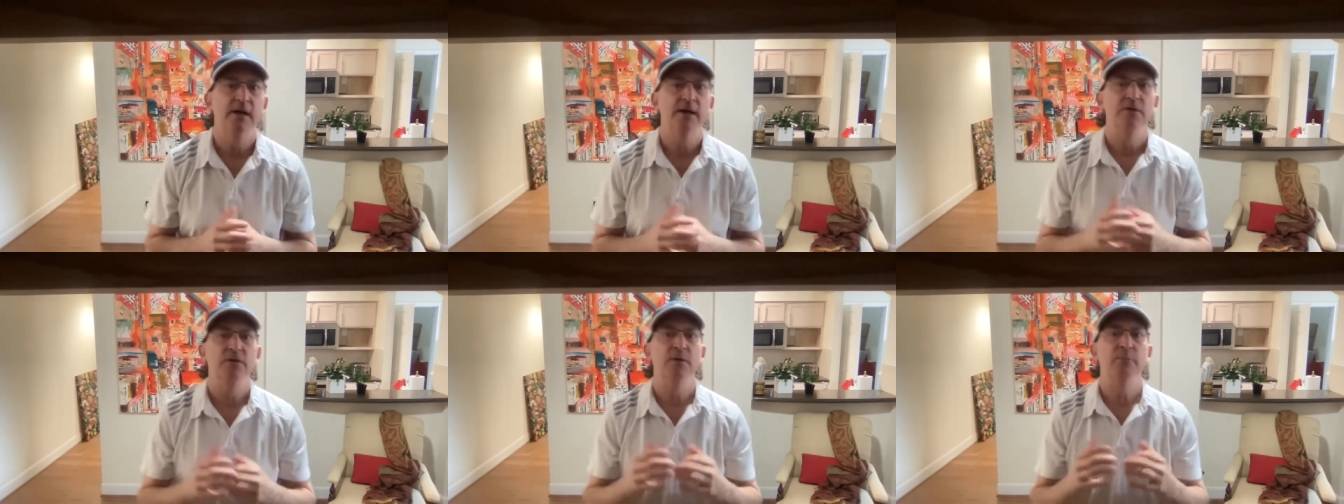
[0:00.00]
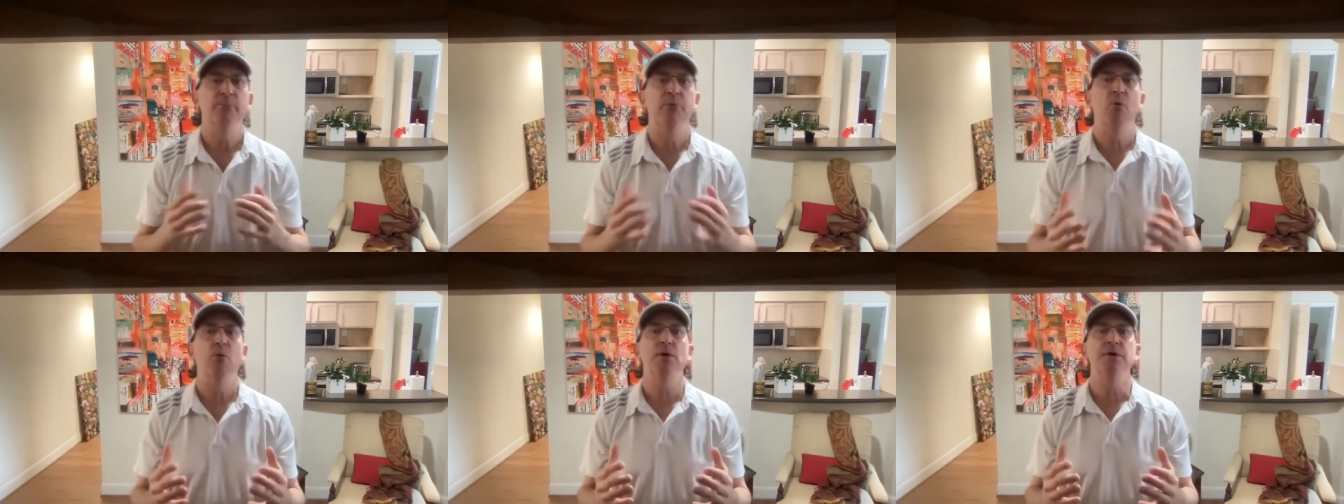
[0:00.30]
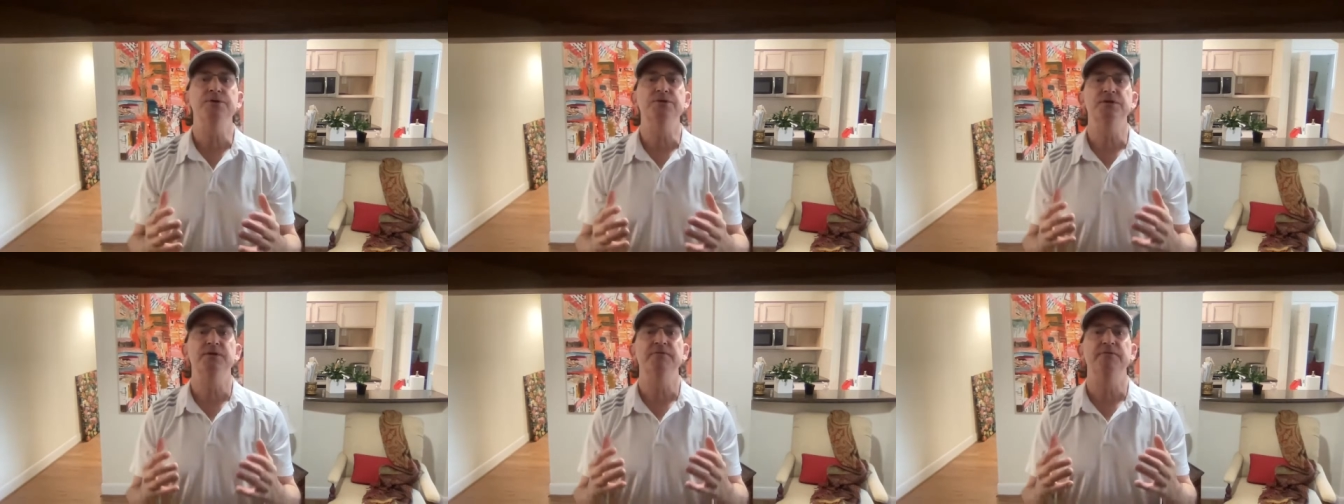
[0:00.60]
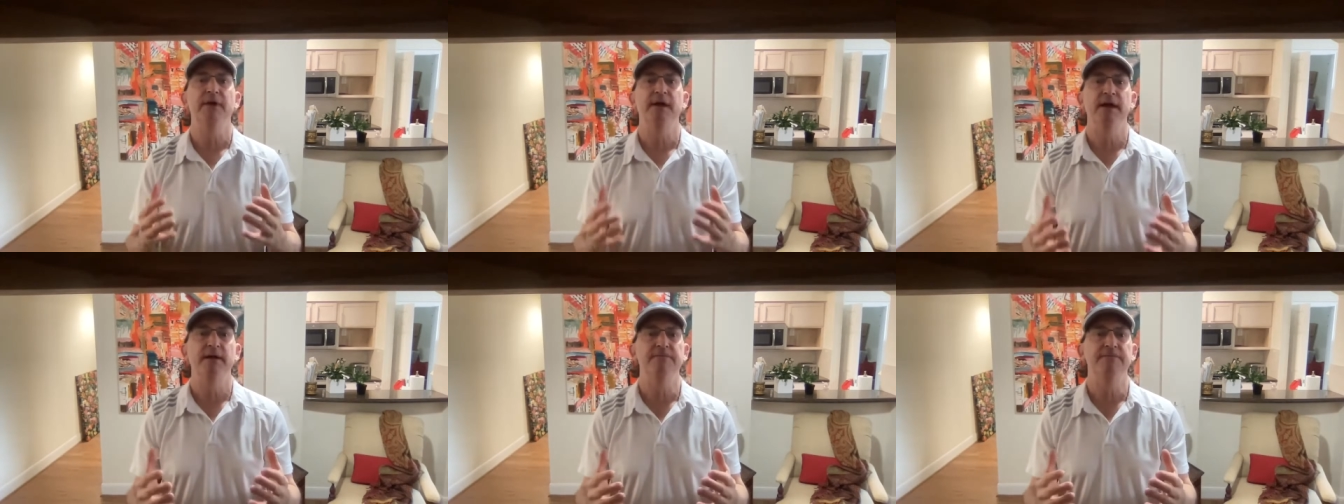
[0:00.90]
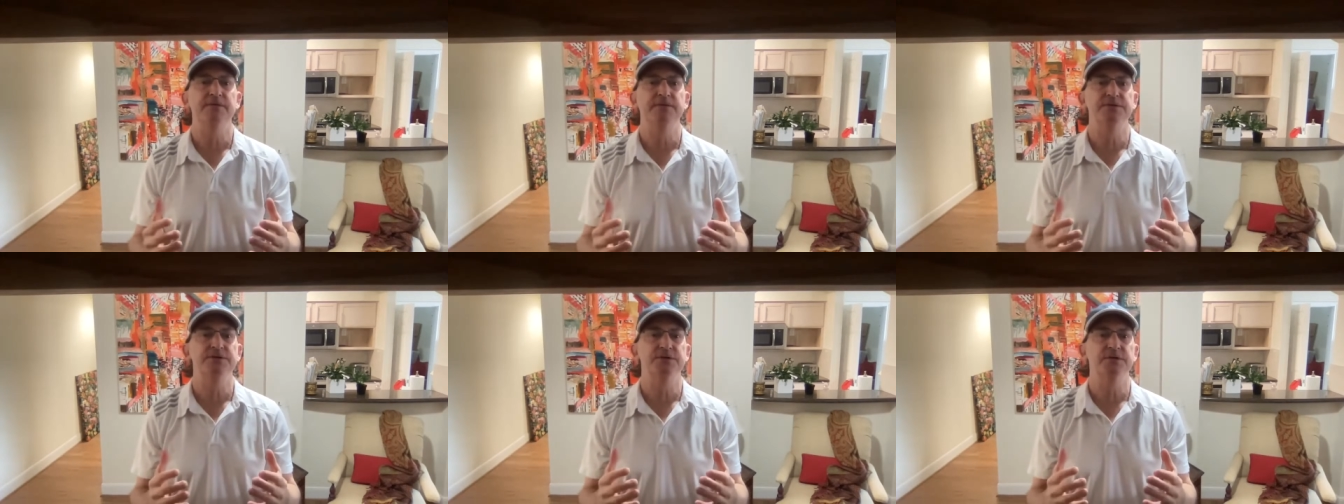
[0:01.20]
The points of
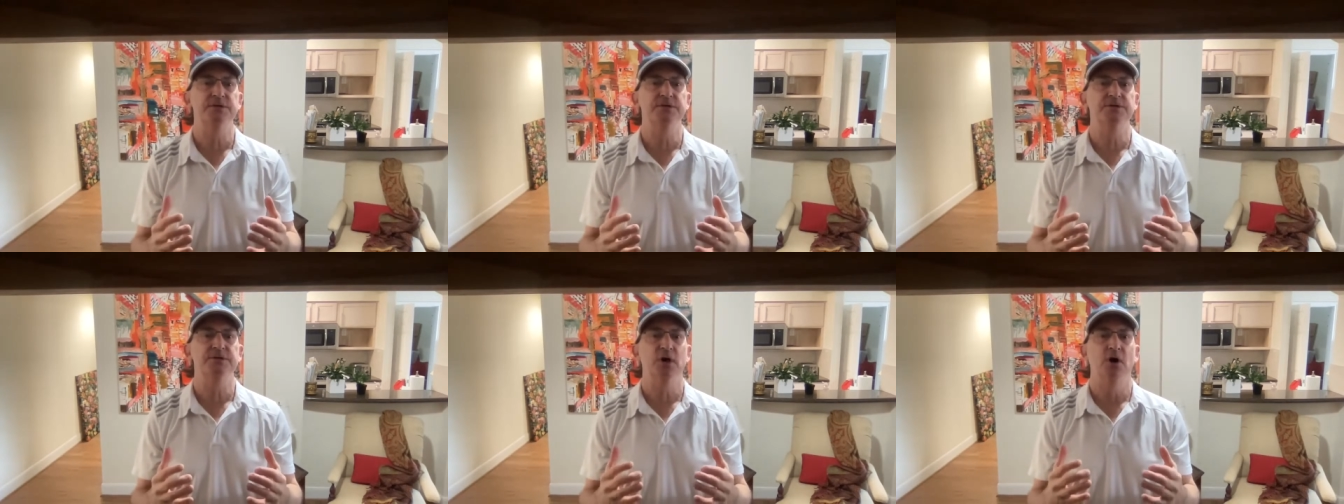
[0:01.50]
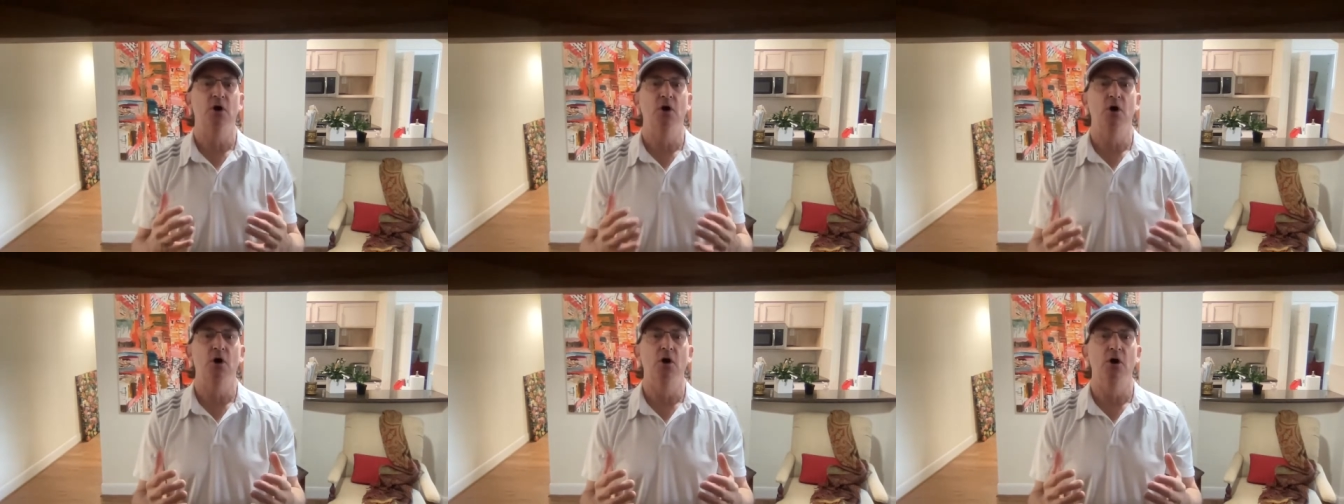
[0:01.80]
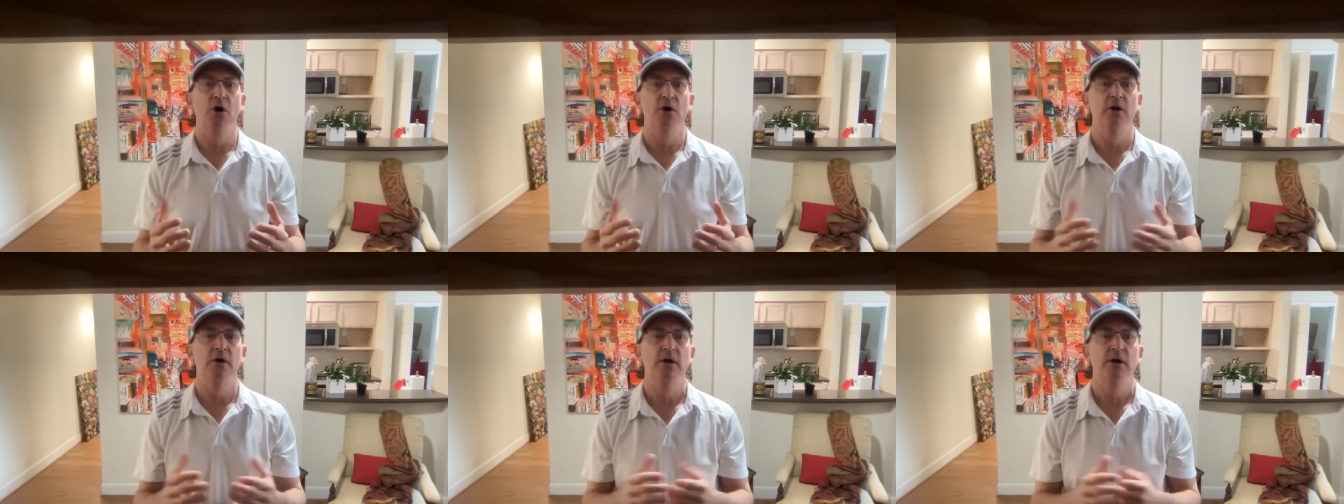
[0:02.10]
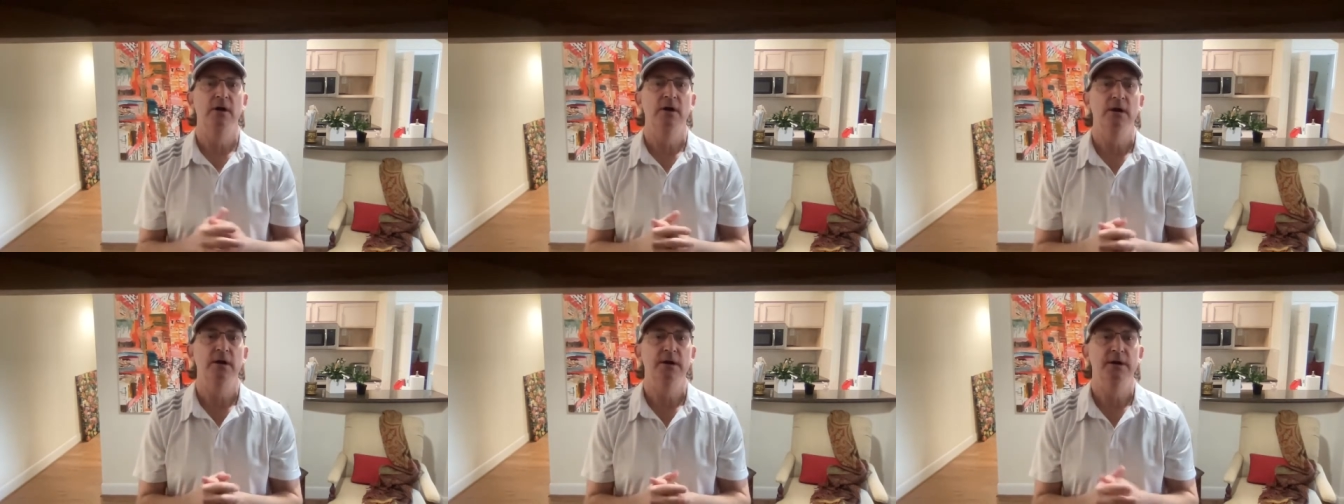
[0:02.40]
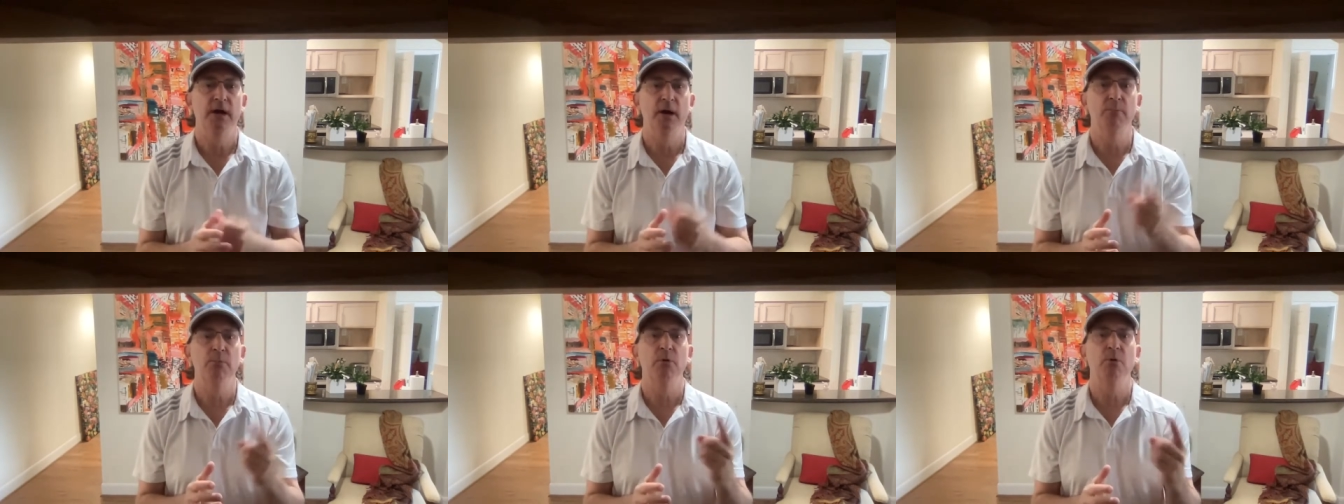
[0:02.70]
emphasis are
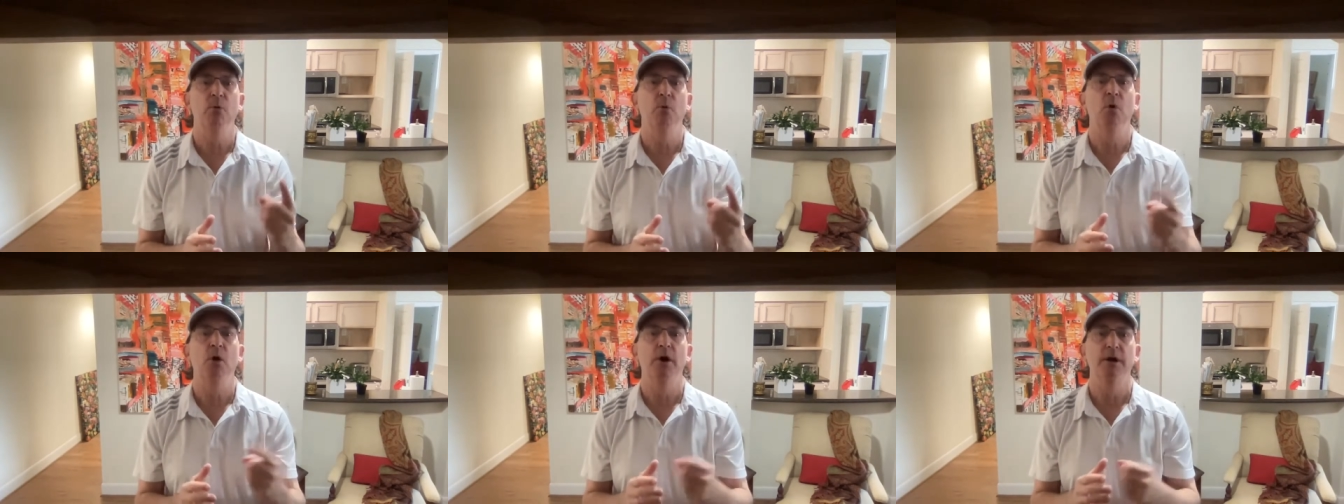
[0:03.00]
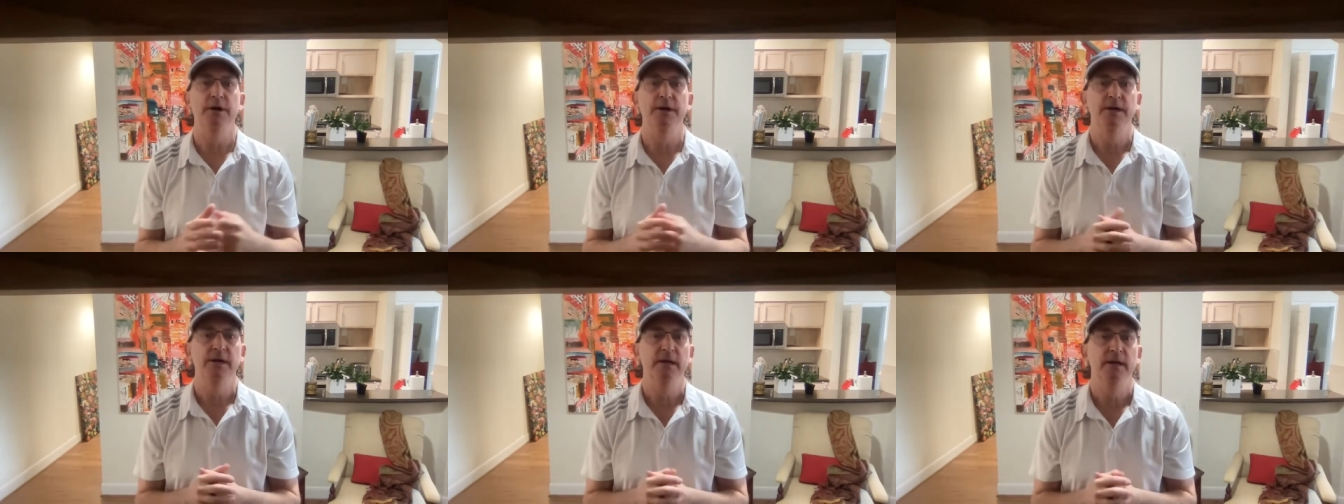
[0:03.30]
number one,